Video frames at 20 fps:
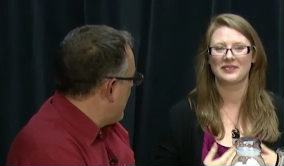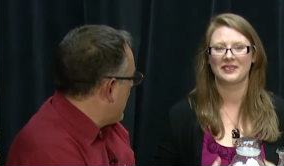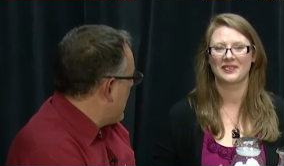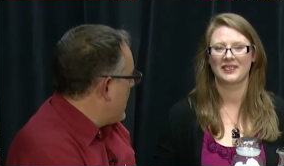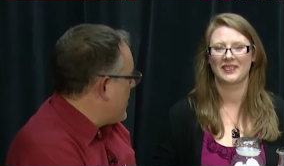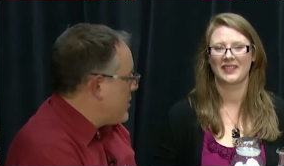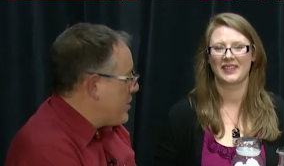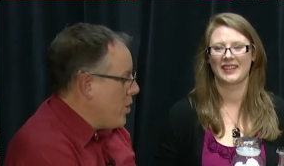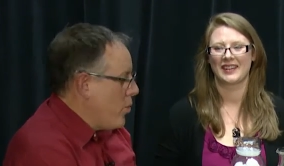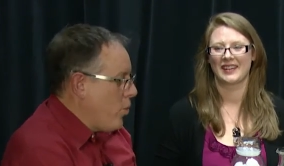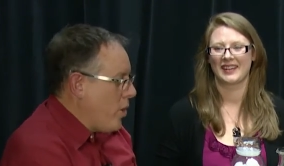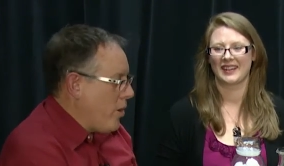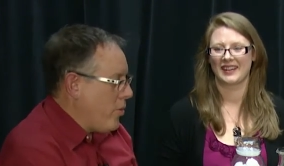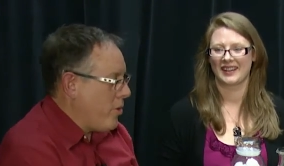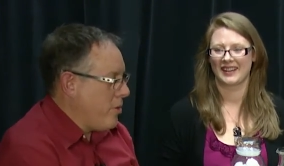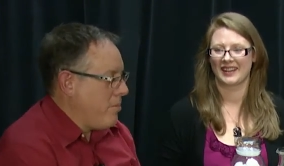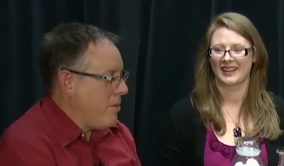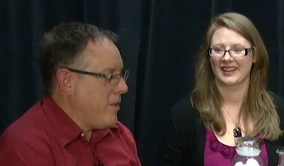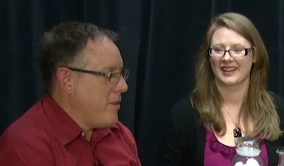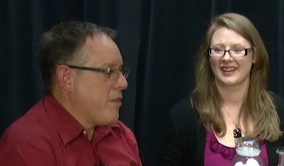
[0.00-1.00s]
Speaker 1: So, what
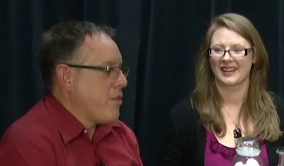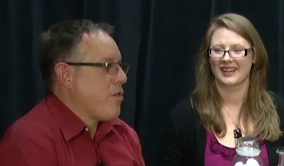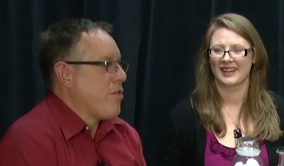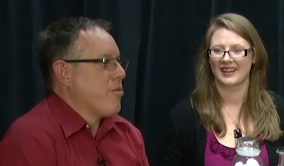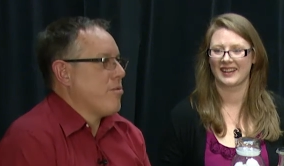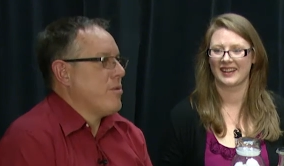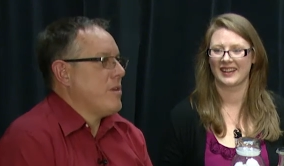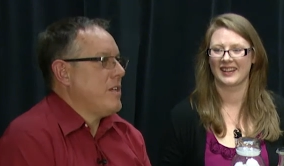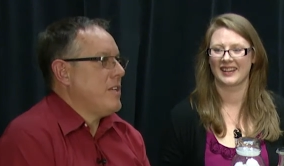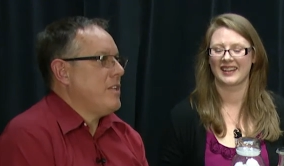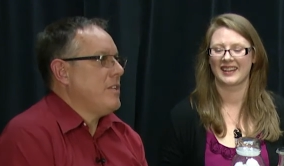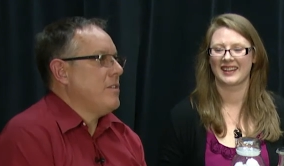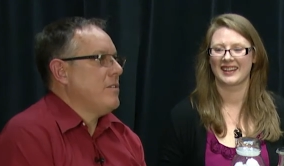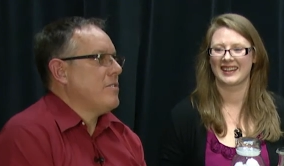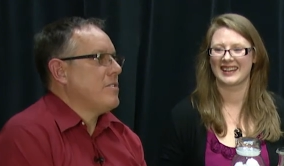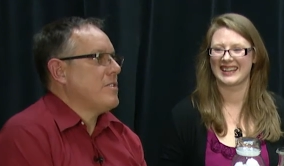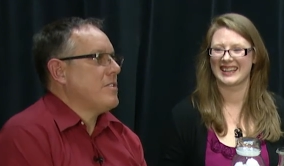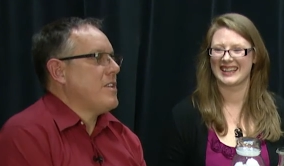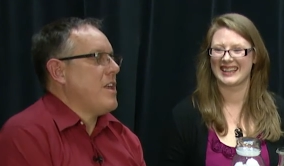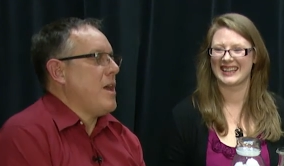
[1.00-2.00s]
would be the three
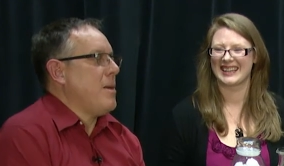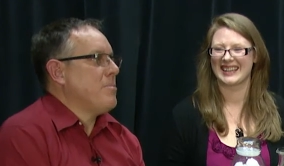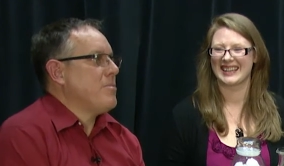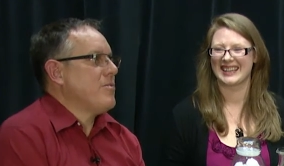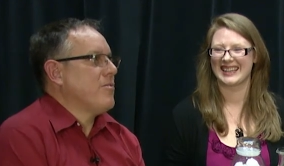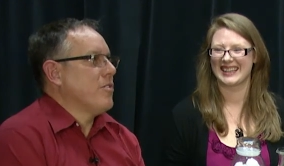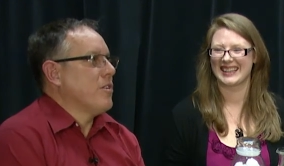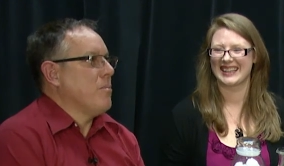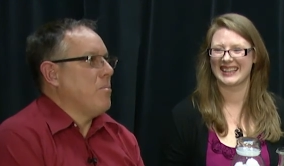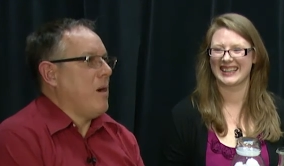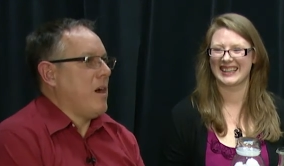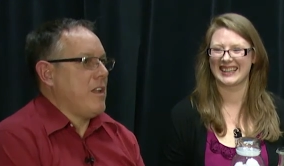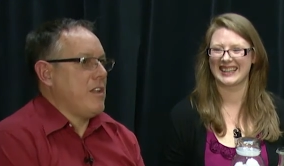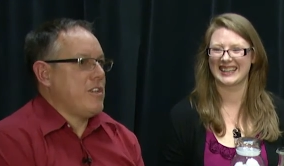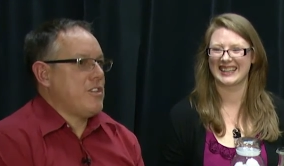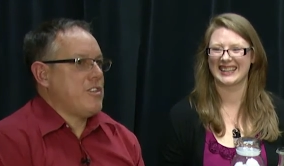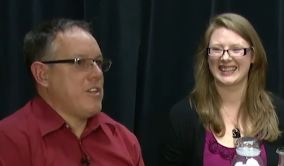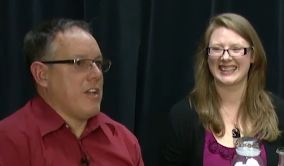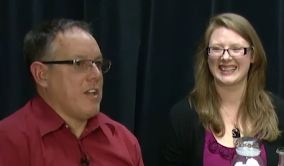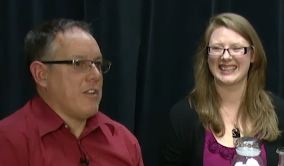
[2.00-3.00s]
steps for a
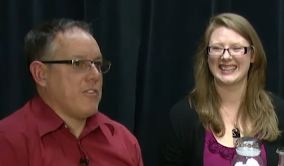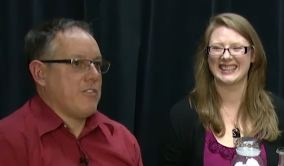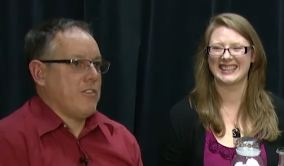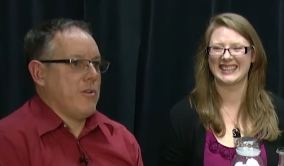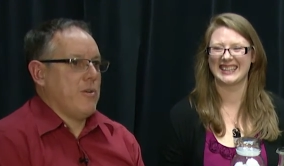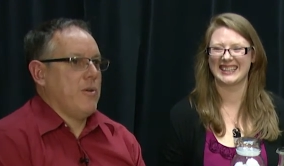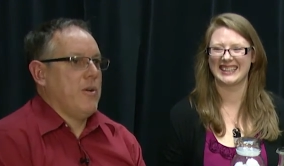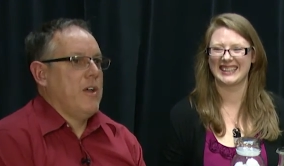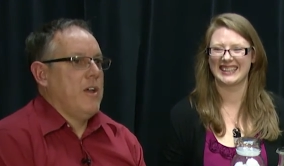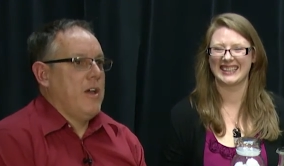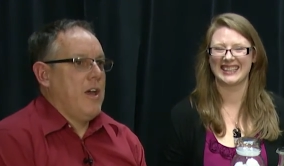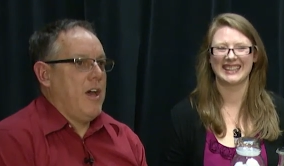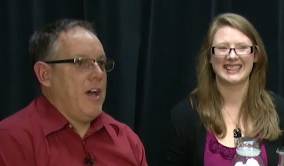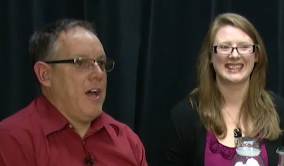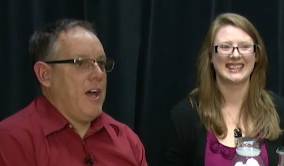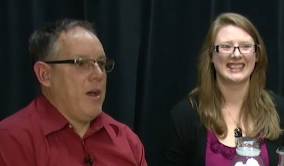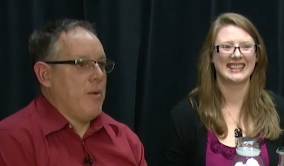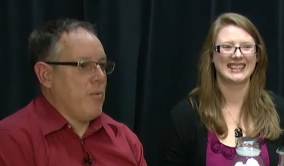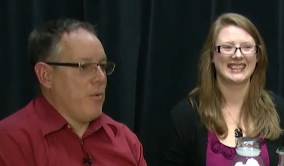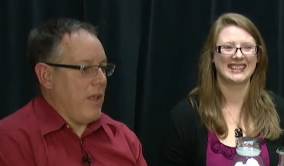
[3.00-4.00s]
body check? So,
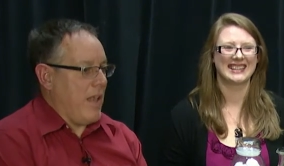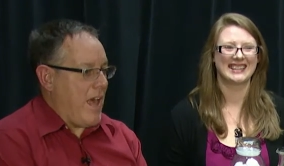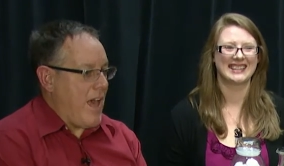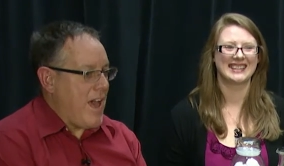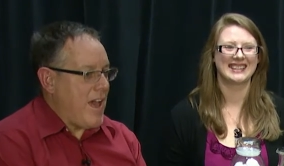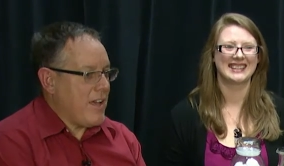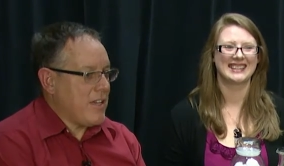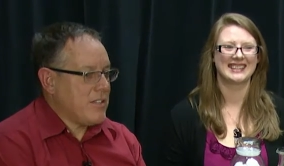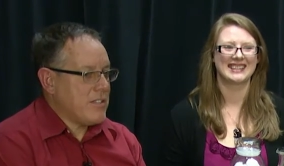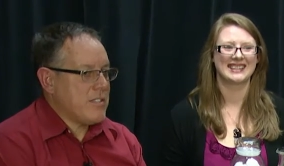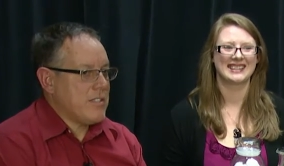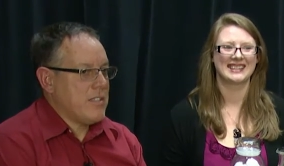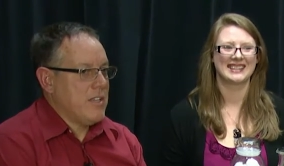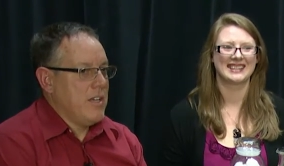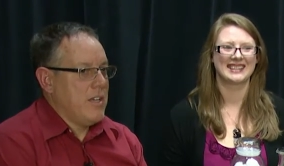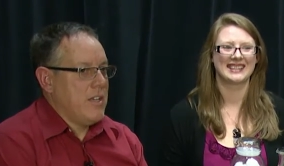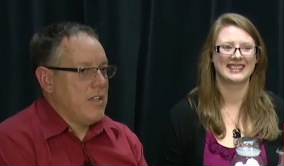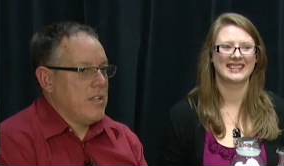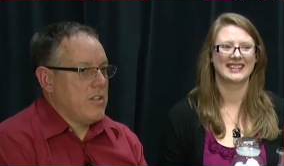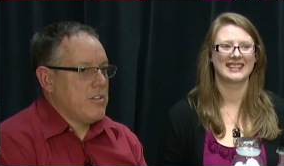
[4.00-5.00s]
uh, relax,
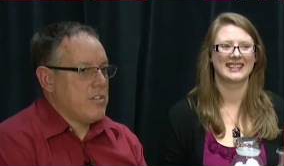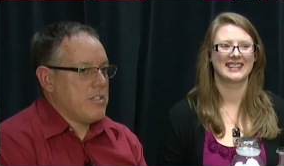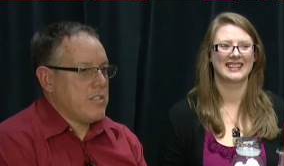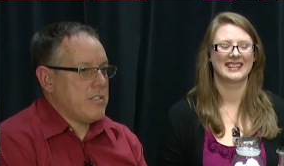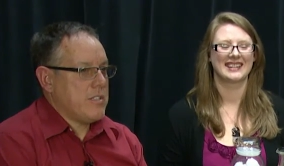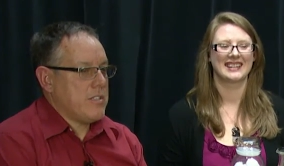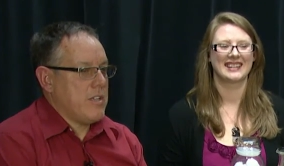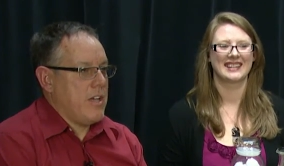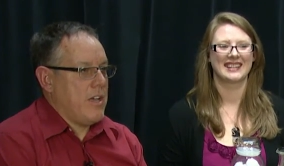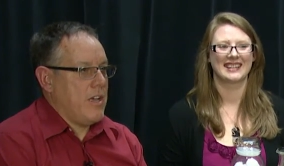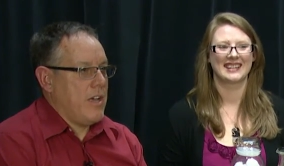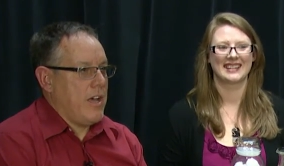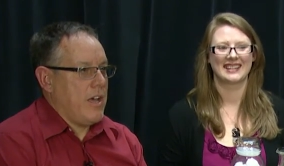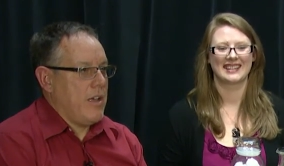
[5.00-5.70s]
just uh,